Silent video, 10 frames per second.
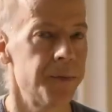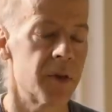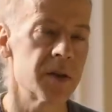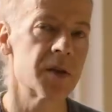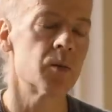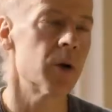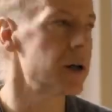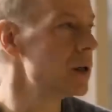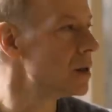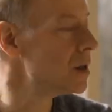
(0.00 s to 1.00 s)
This is
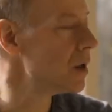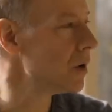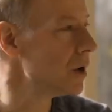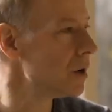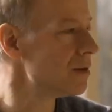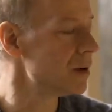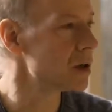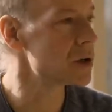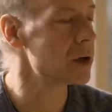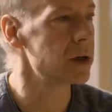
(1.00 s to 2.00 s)
what interior
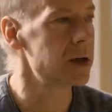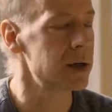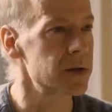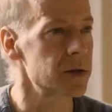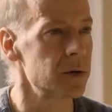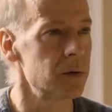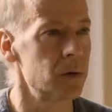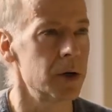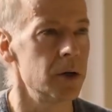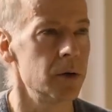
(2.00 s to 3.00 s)
functioning gets you
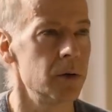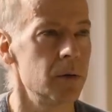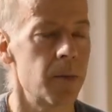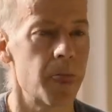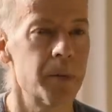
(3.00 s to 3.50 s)
when you